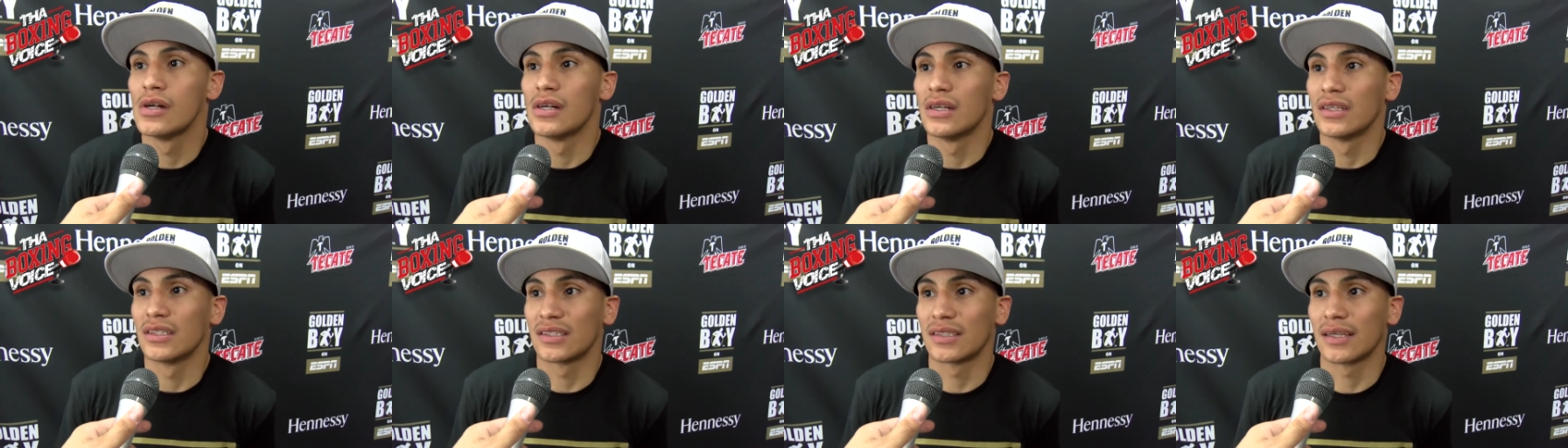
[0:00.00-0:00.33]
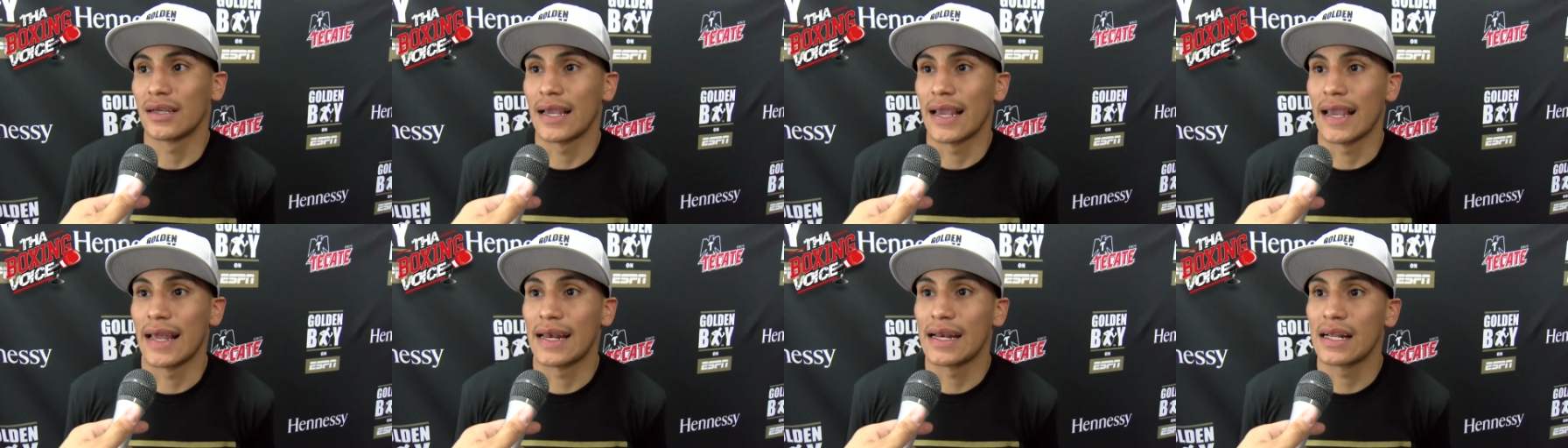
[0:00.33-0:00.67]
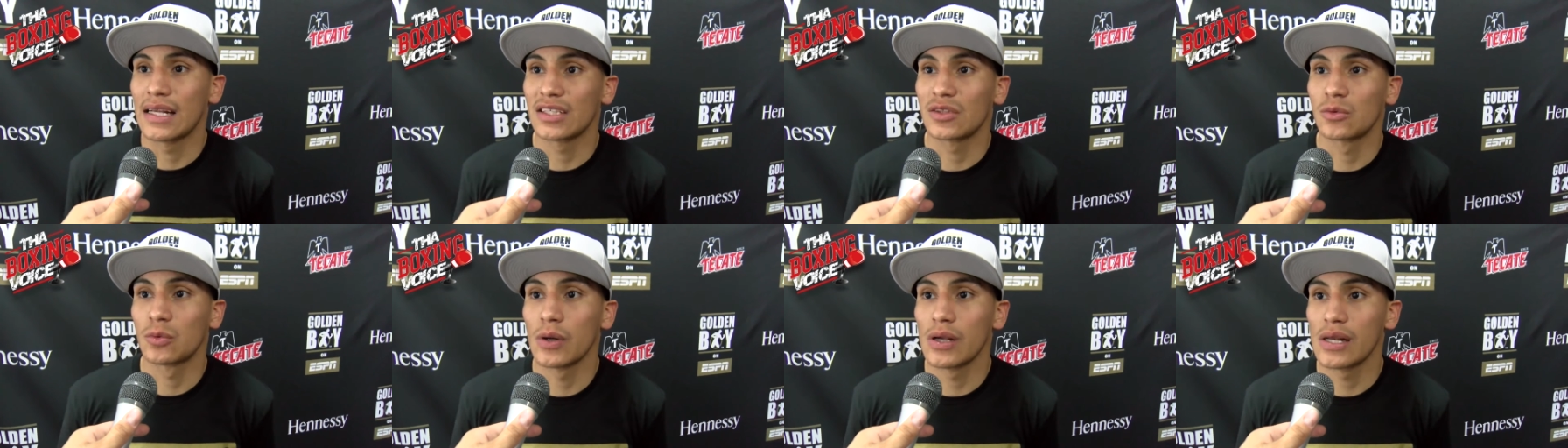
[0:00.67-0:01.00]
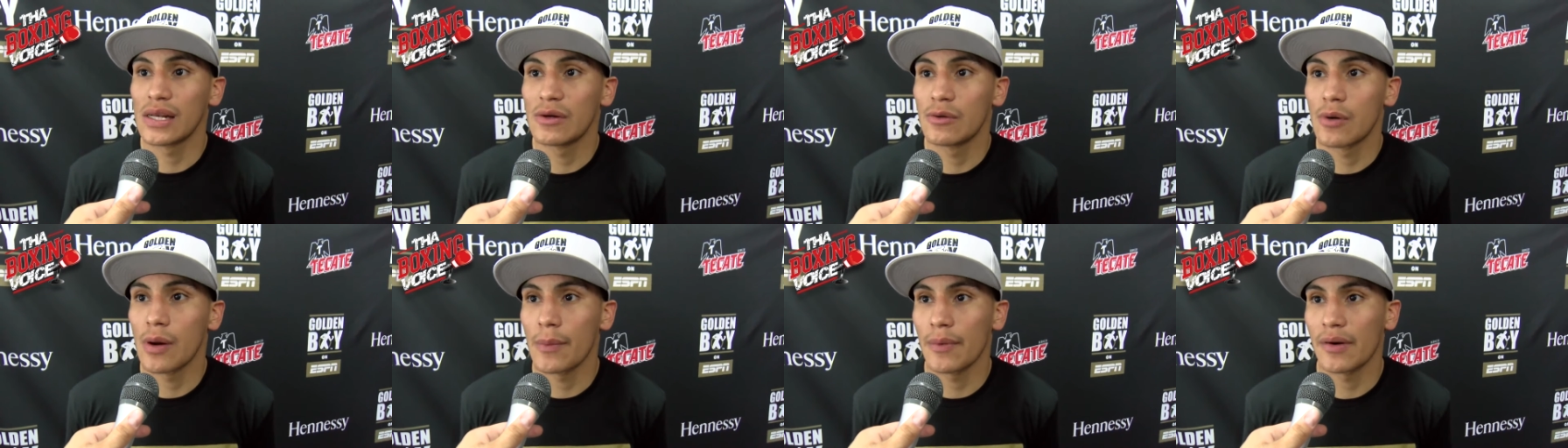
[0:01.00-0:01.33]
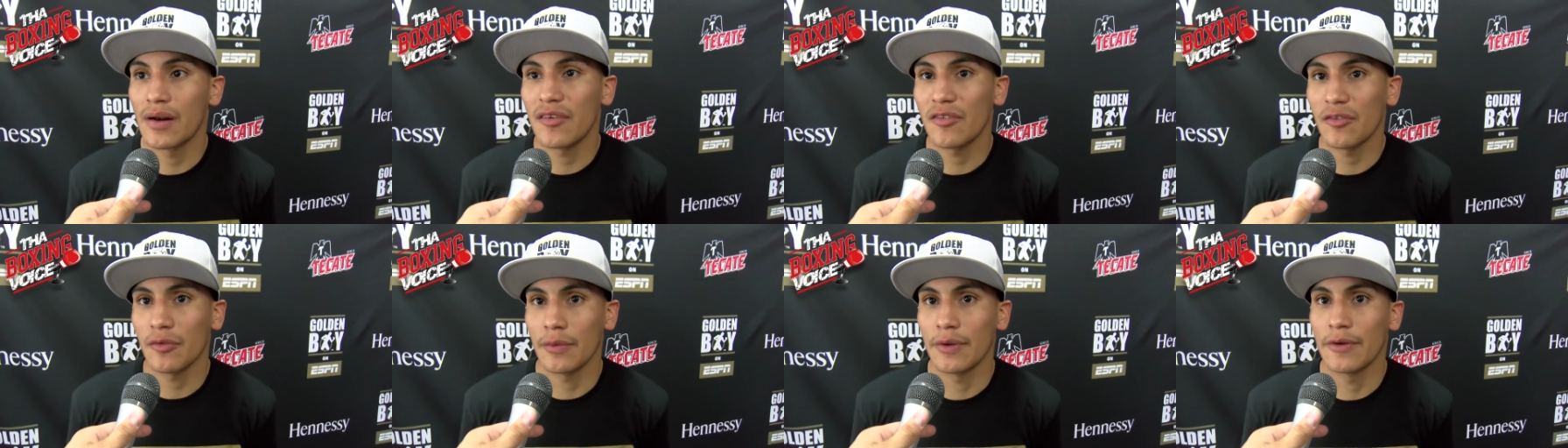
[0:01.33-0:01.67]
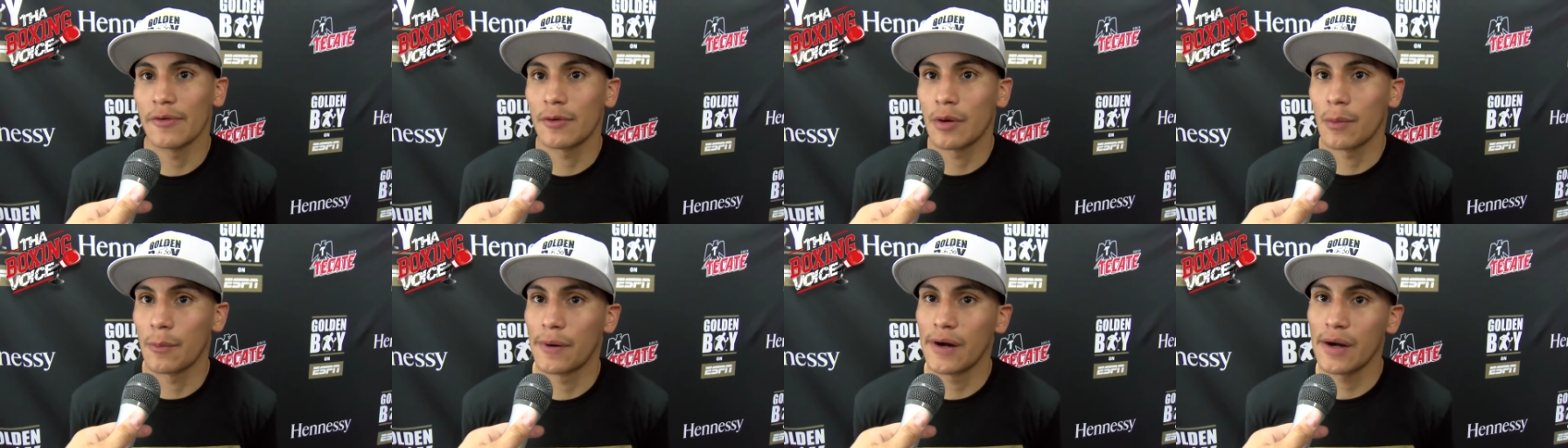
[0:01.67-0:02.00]
So and it's really rubbing off on me.
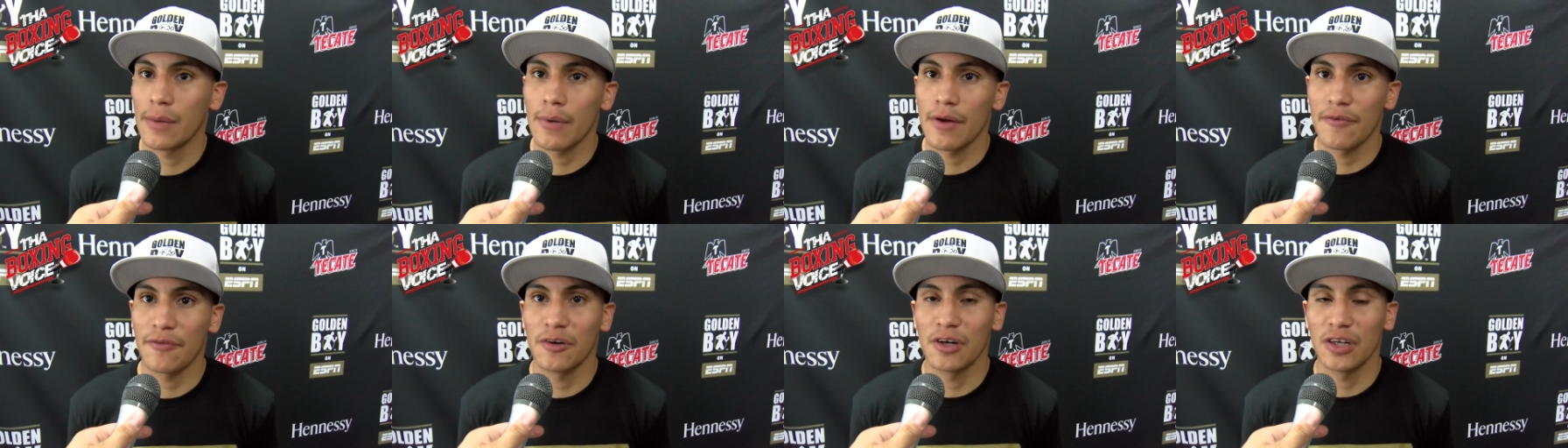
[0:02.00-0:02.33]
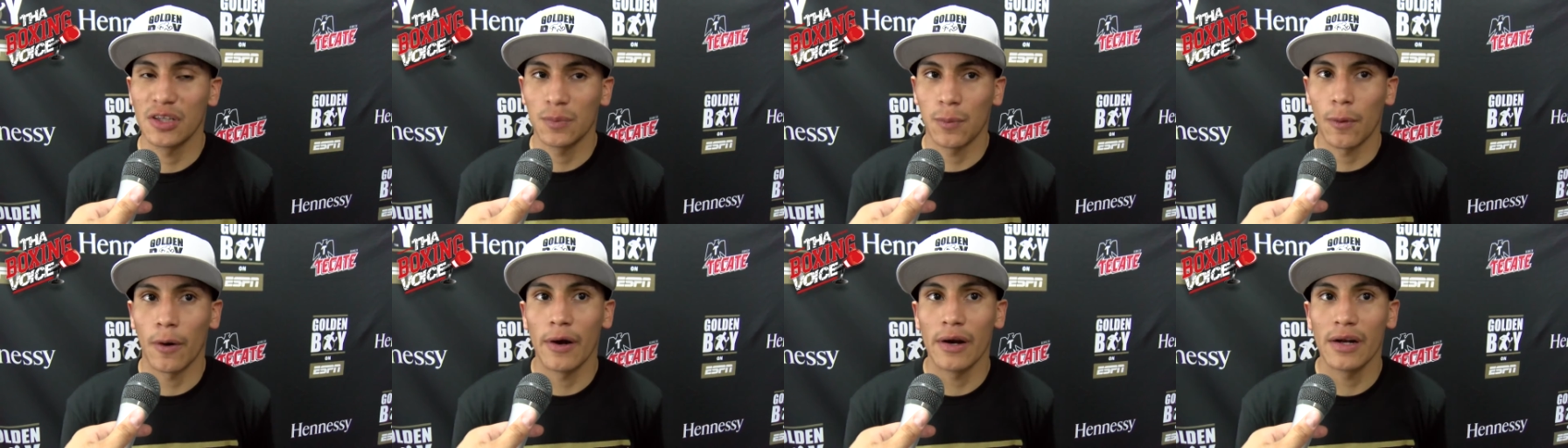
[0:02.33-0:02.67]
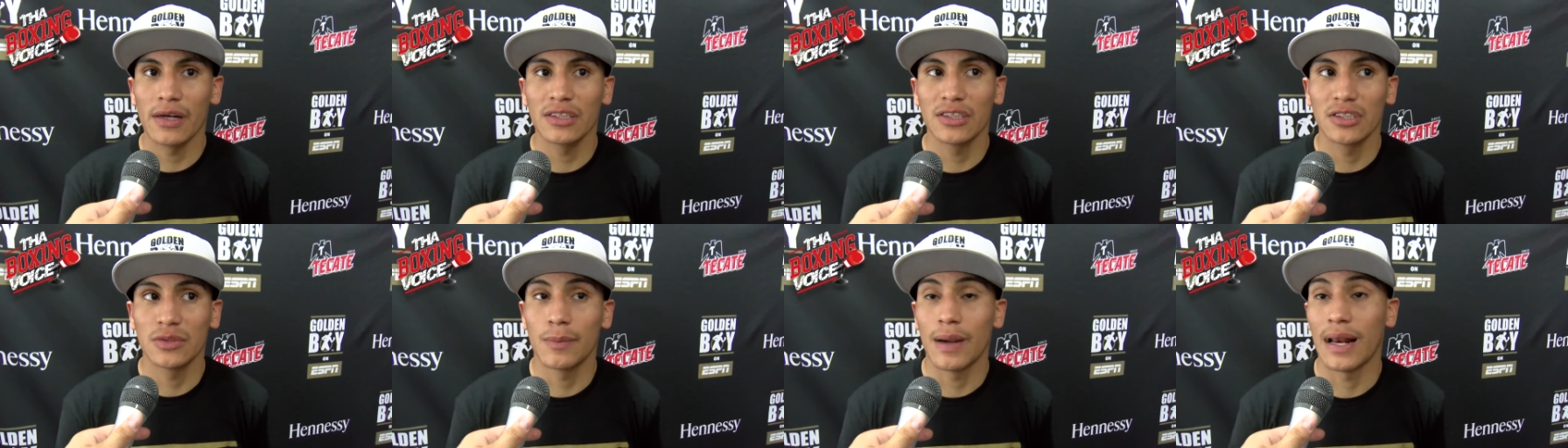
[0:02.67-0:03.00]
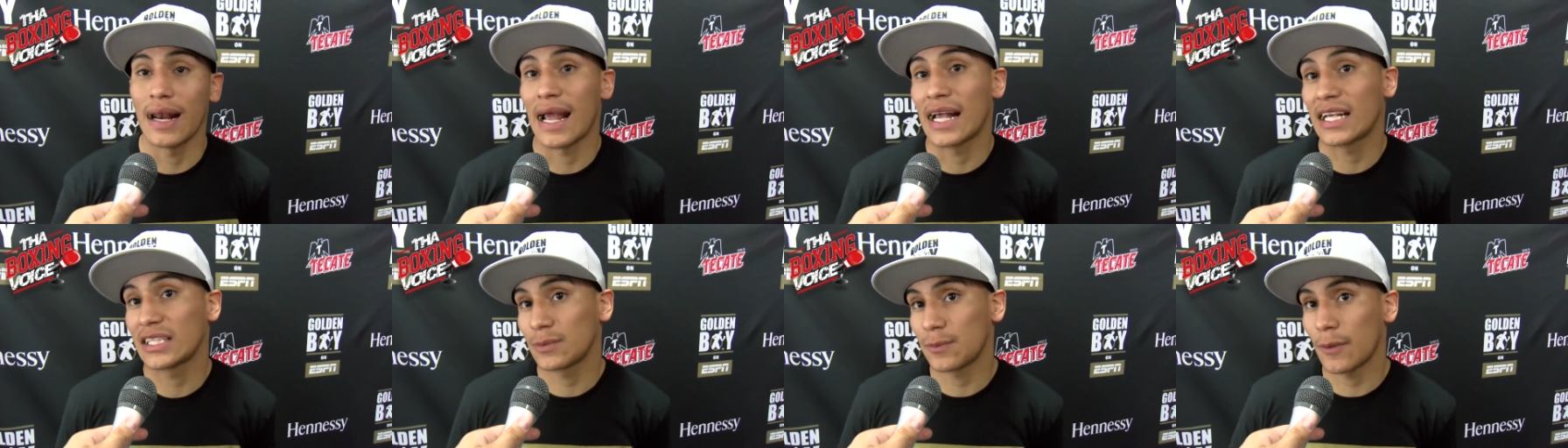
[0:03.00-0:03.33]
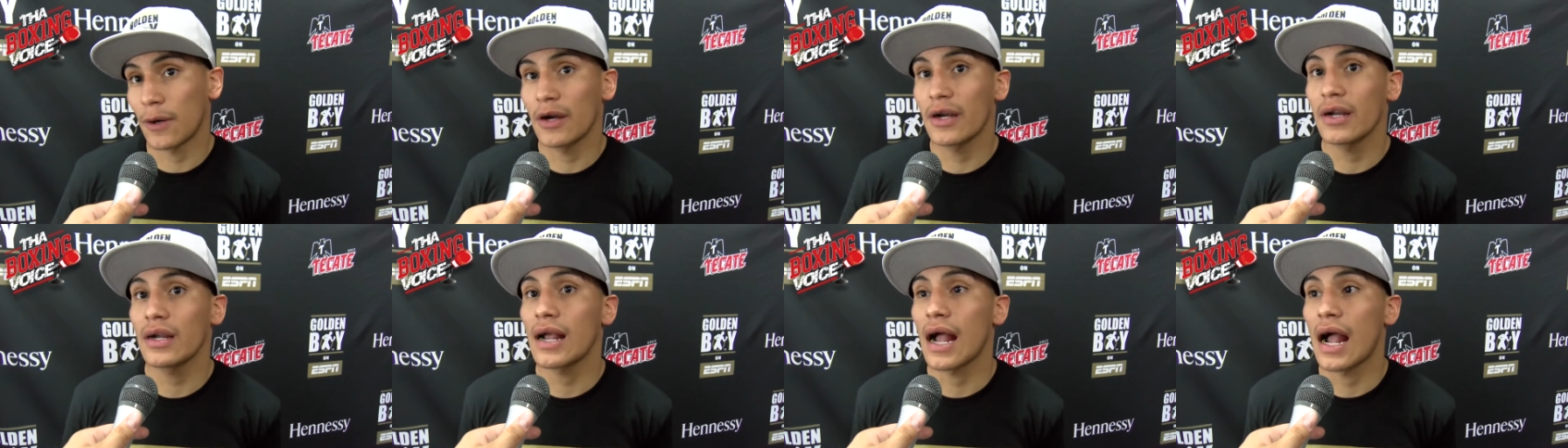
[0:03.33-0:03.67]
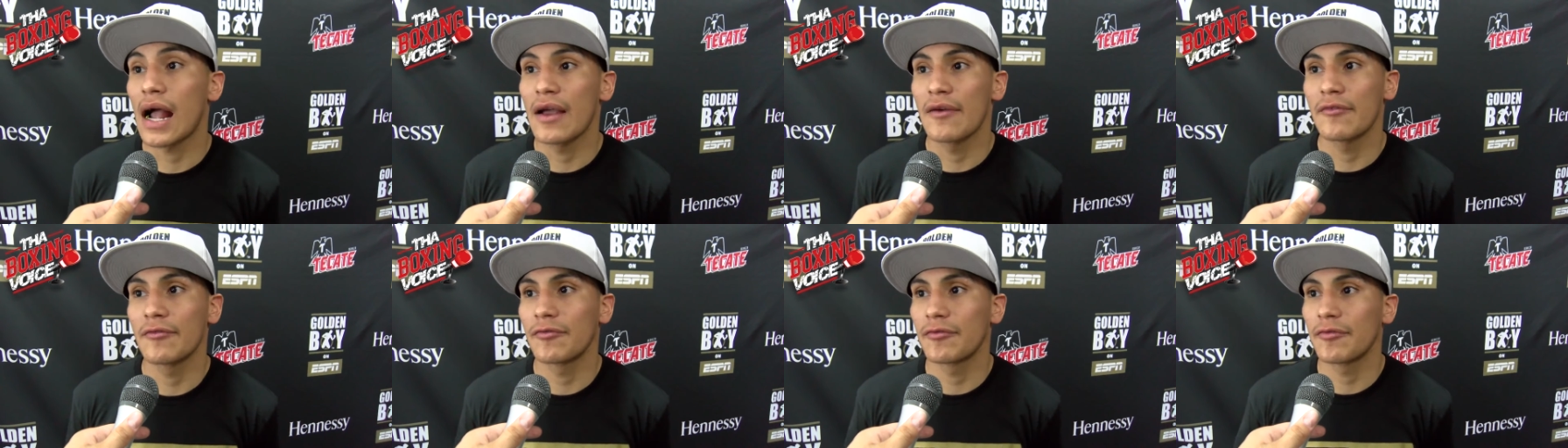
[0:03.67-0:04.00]
Compared to my first sparring to my last sparring,
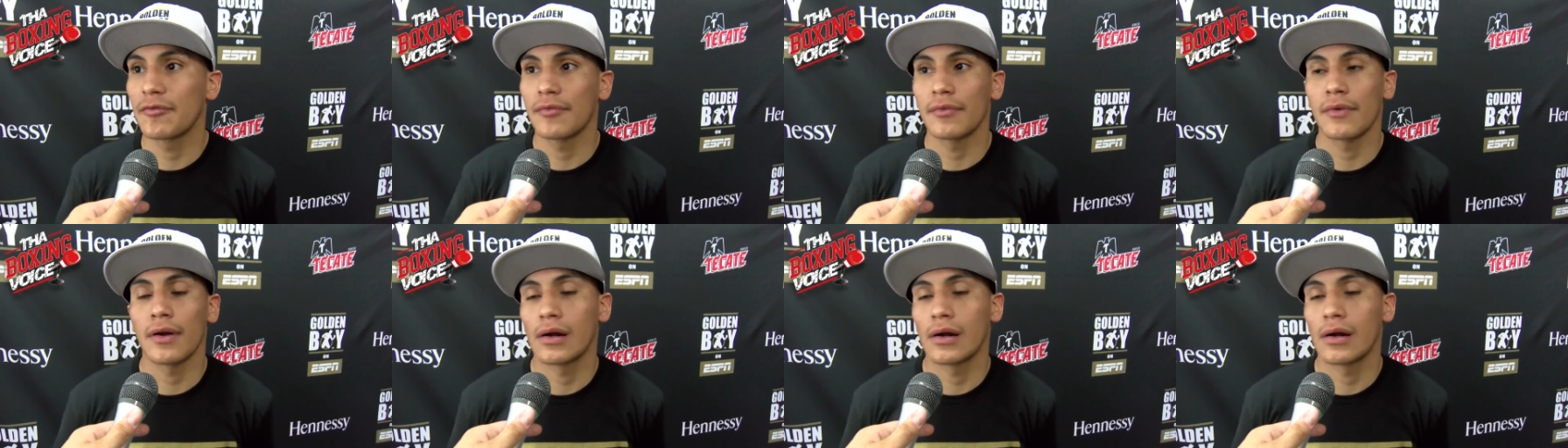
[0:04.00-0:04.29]
I've